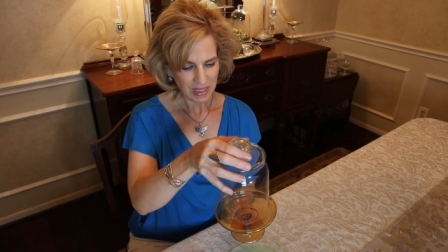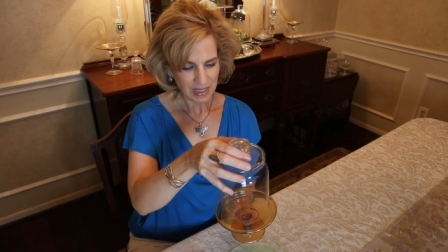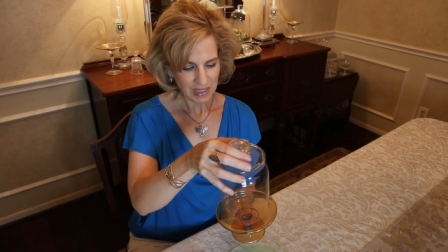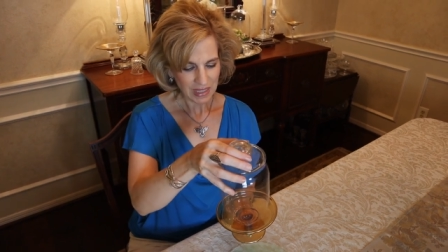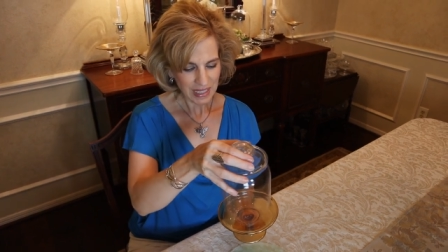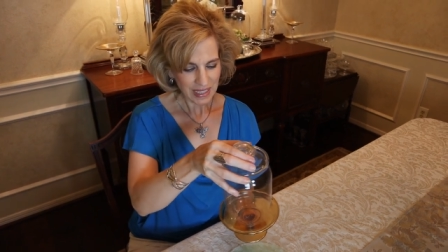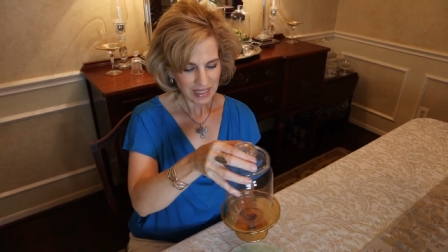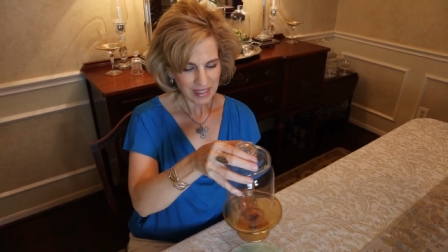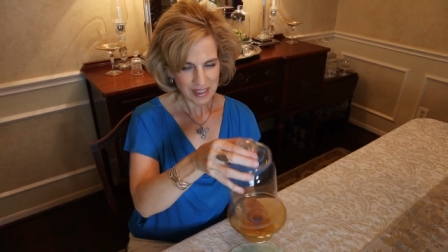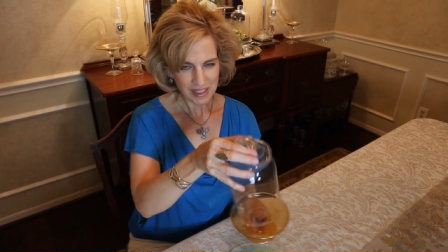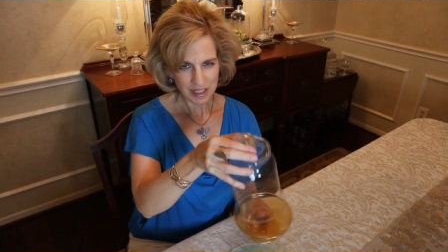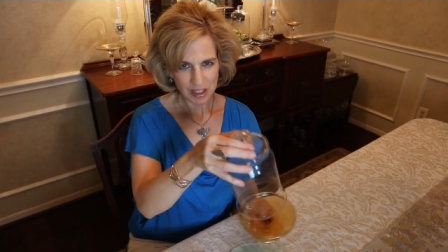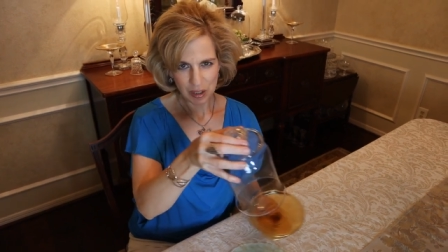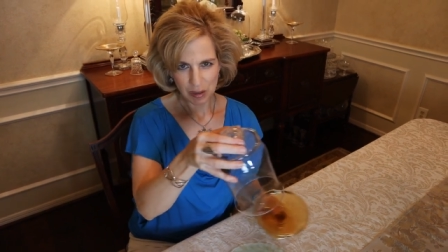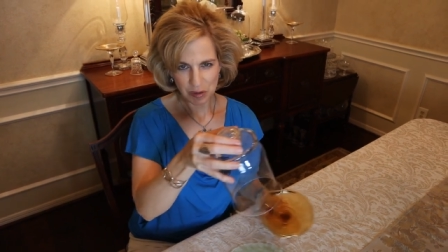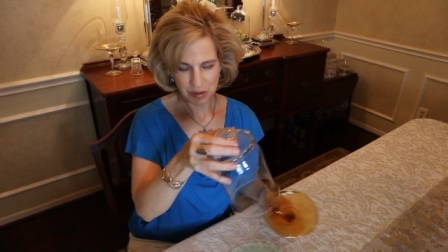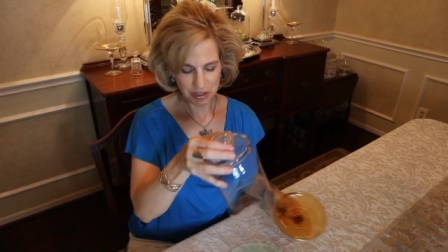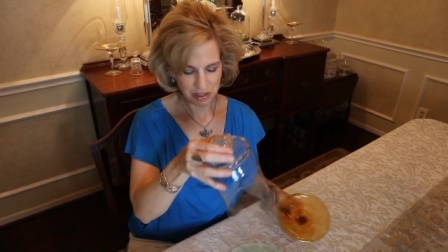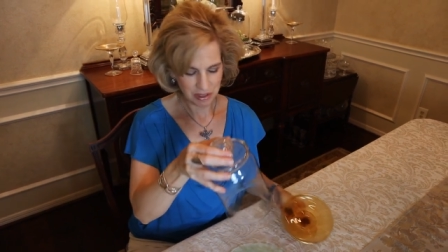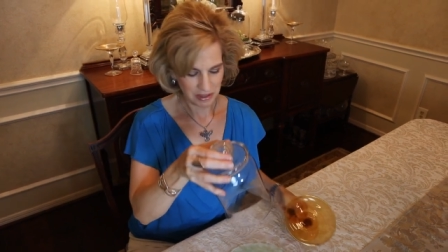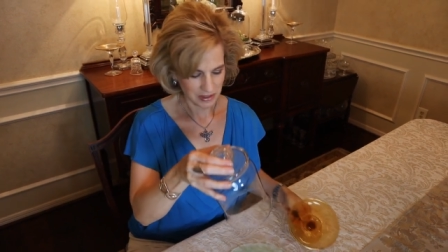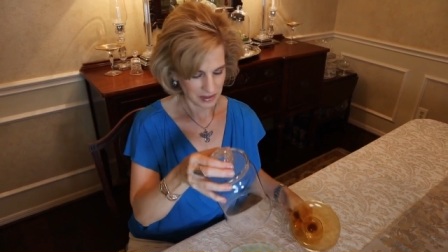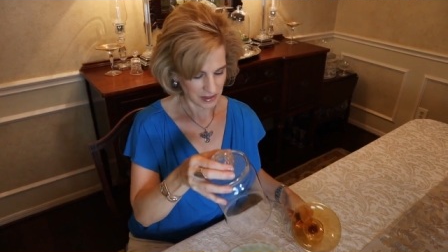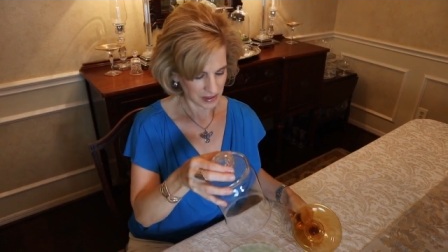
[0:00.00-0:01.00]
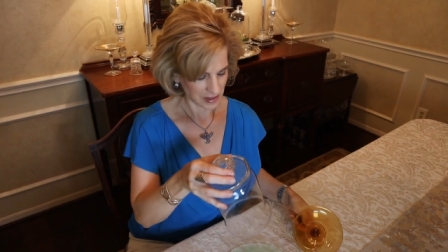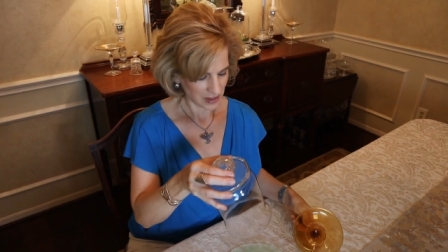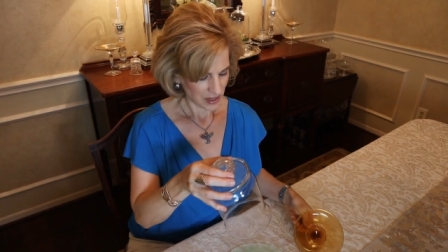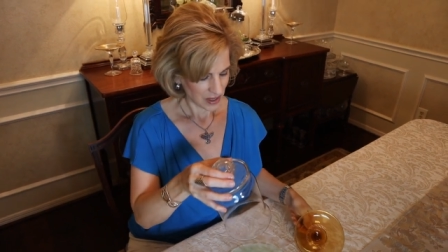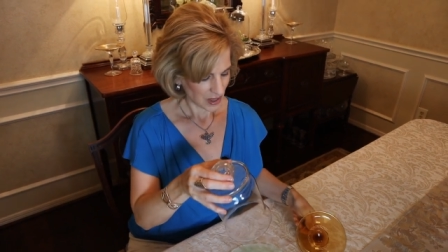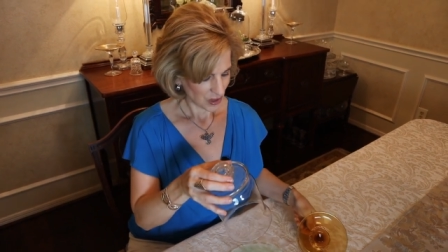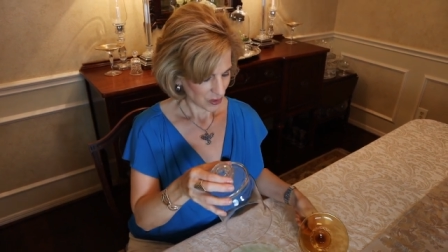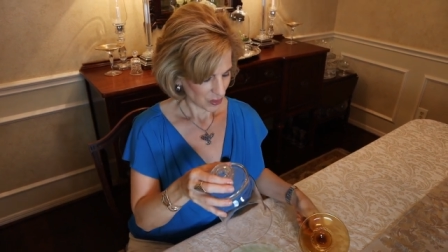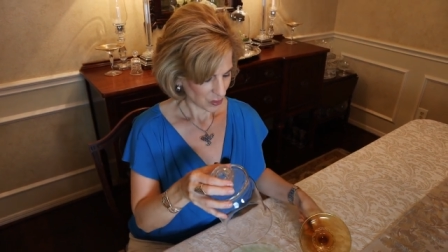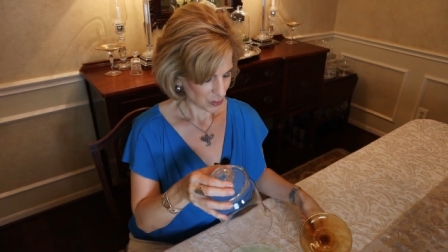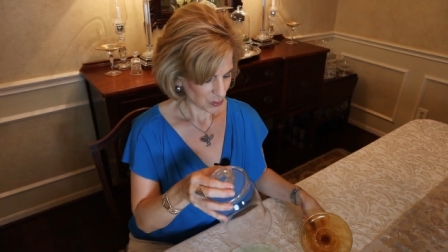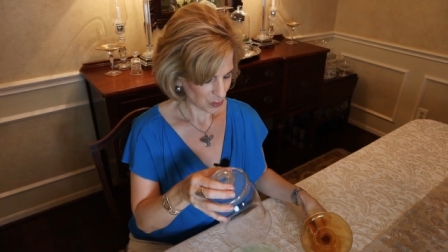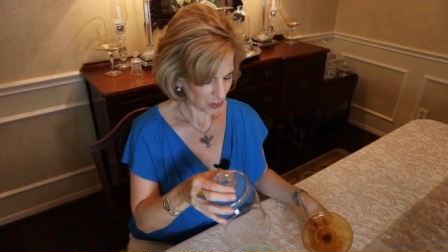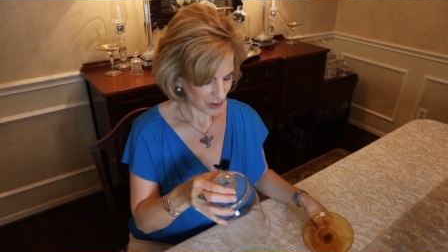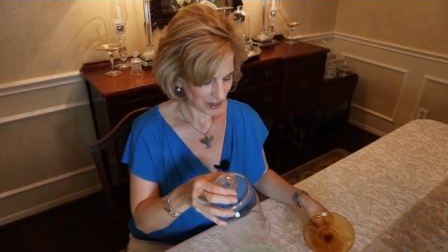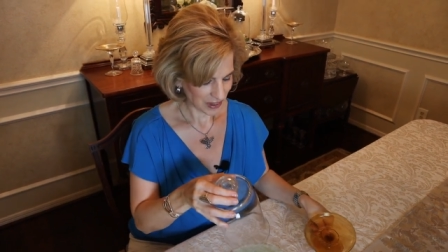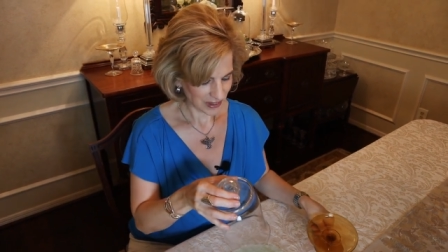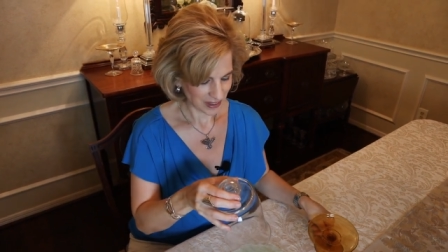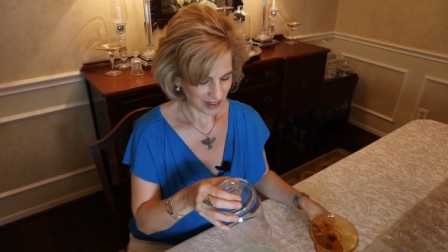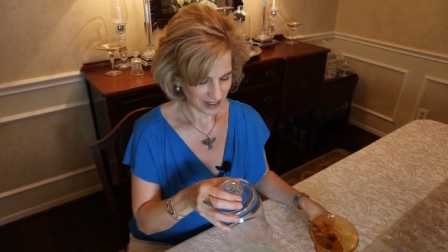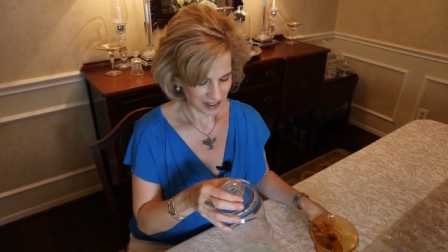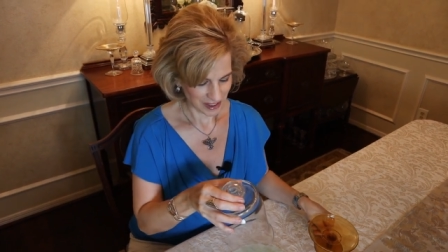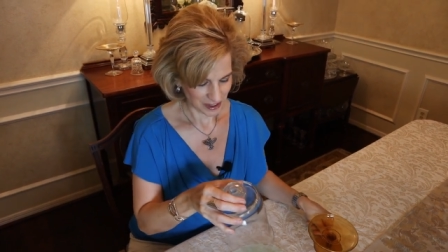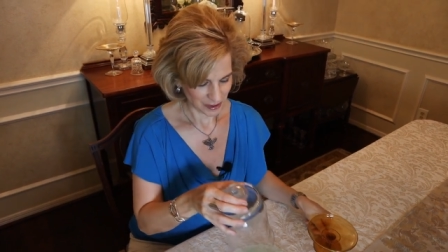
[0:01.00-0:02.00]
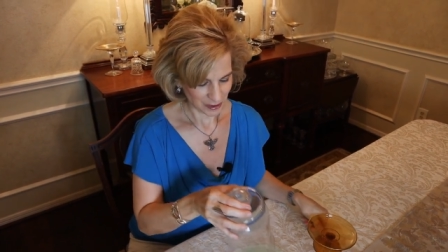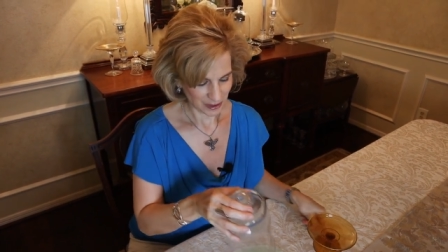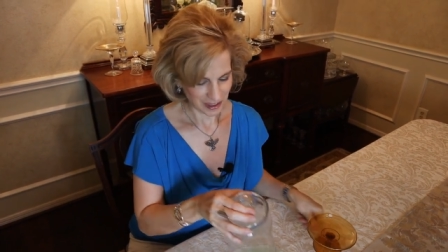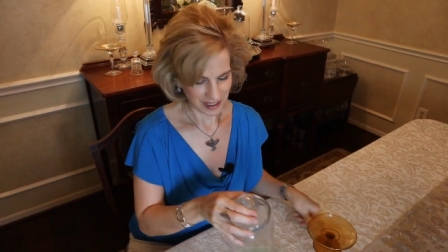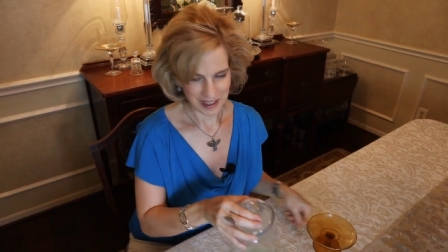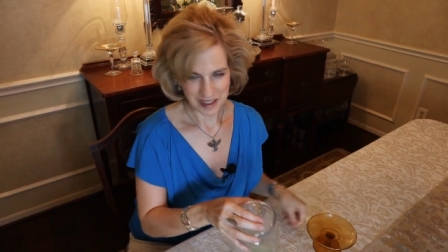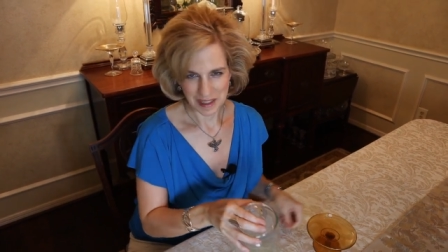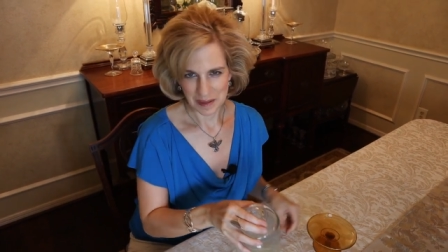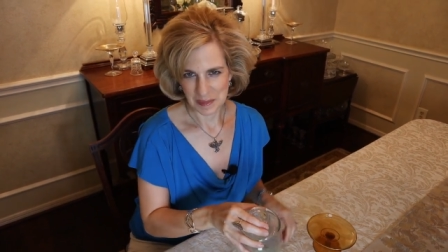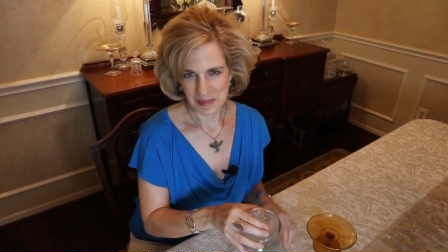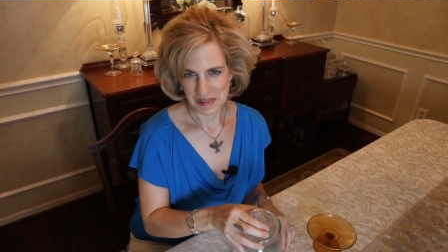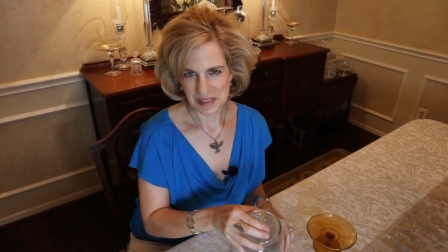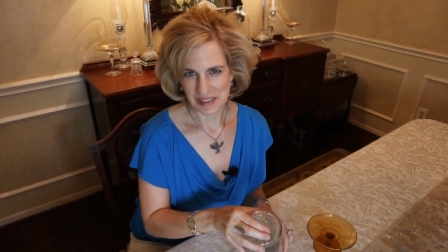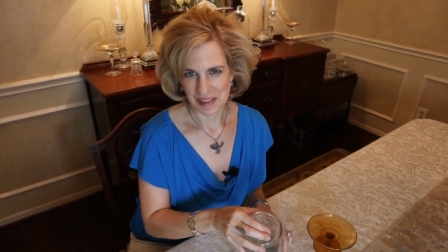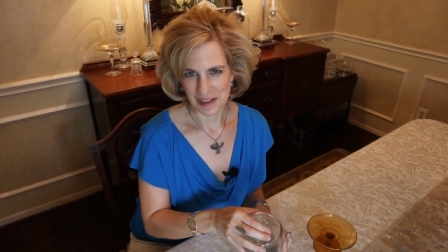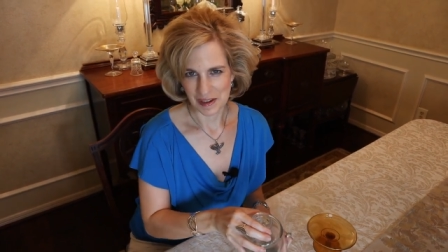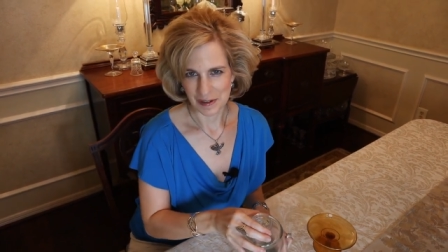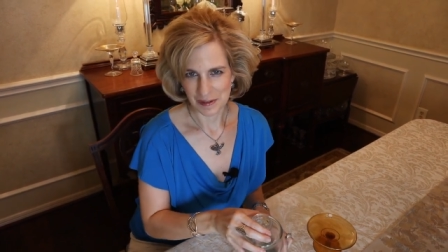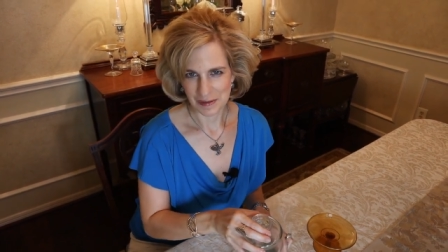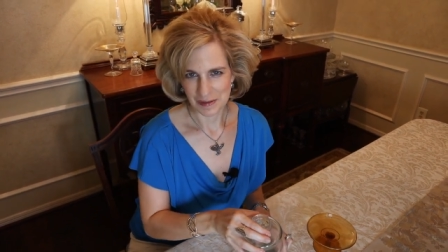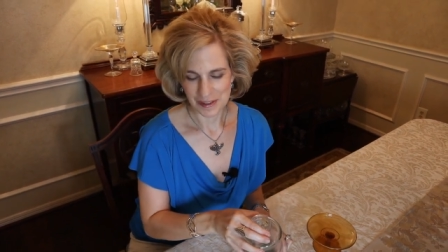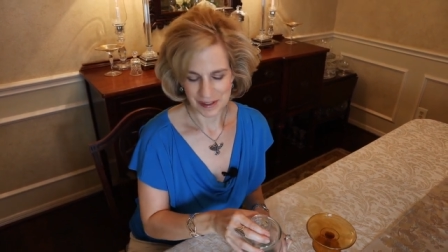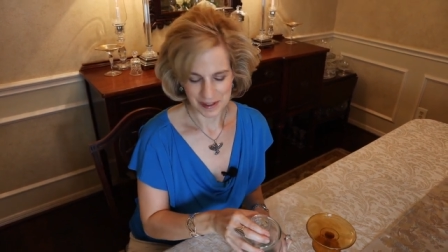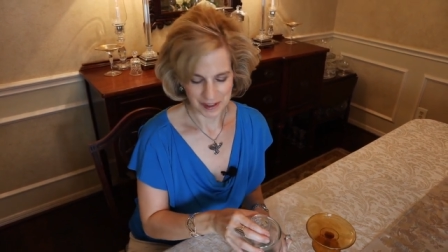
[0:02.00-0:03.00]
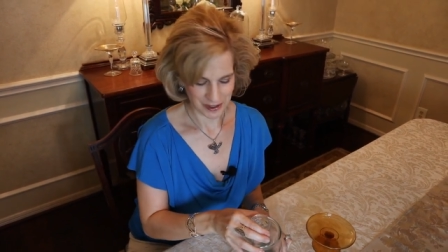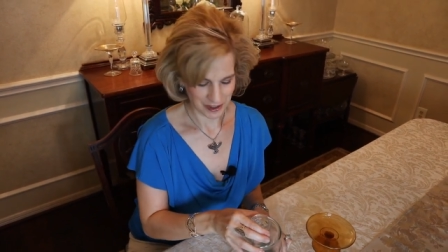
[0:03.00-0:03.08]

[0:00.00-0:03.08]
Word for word: Glass cloches really do lend themselves